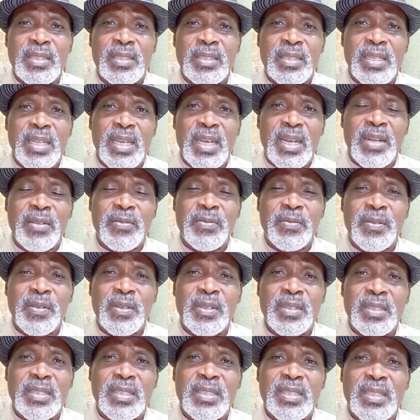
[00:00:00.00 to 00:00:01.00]
they have
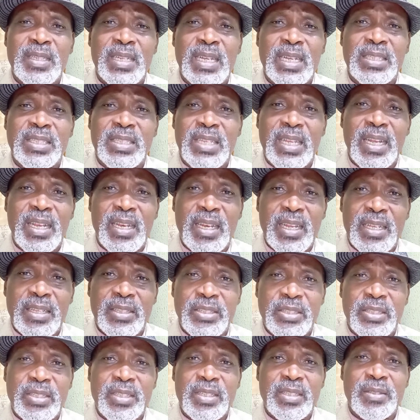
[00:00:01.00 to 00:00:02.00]
that
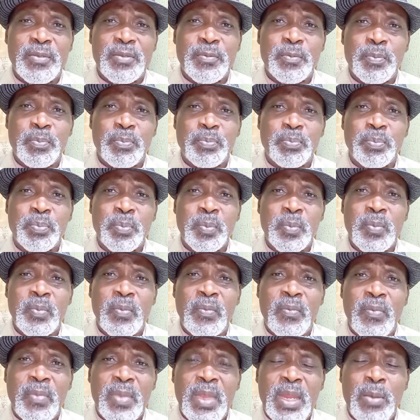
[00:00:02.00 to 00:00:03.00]
challenge.
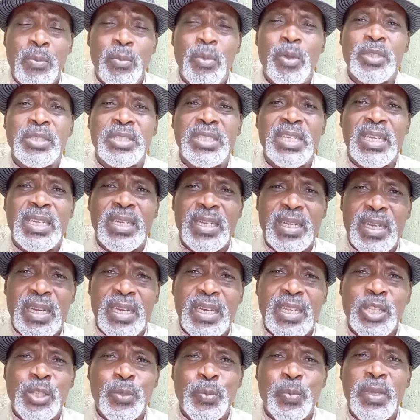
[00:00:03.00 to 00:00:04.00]
But
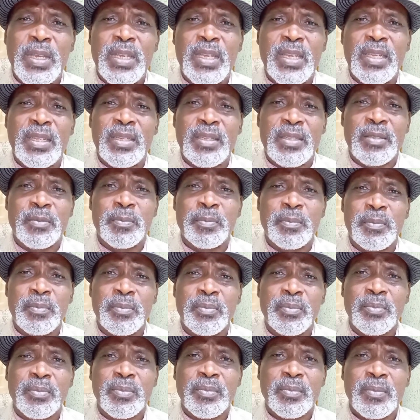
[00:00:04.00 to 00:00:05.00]
generally speaking,
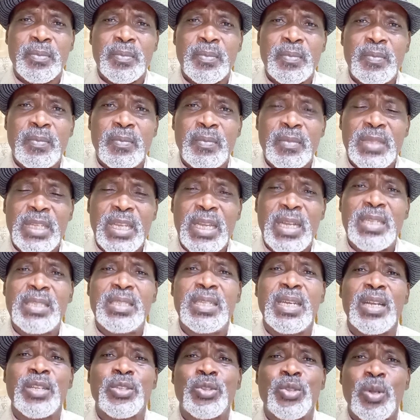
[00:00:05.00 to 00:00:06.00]

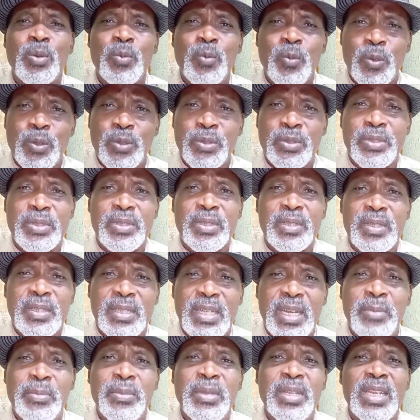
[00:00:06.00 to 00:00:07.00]
there are some wounds
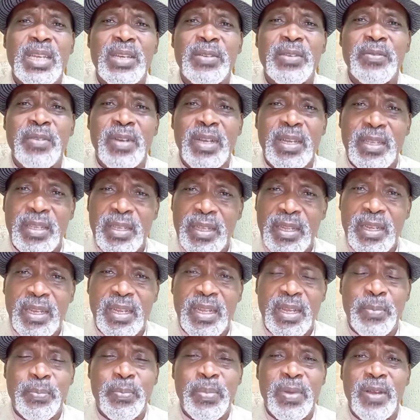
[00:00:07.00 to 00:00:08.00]
that may never heal.
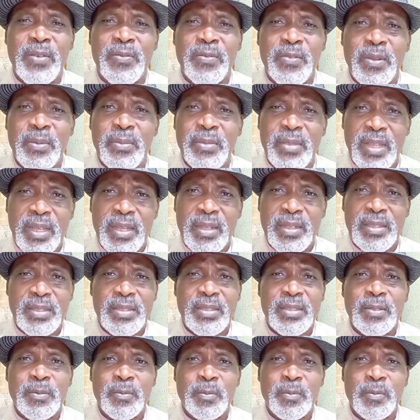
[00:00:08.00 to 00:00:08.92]
Apart from that,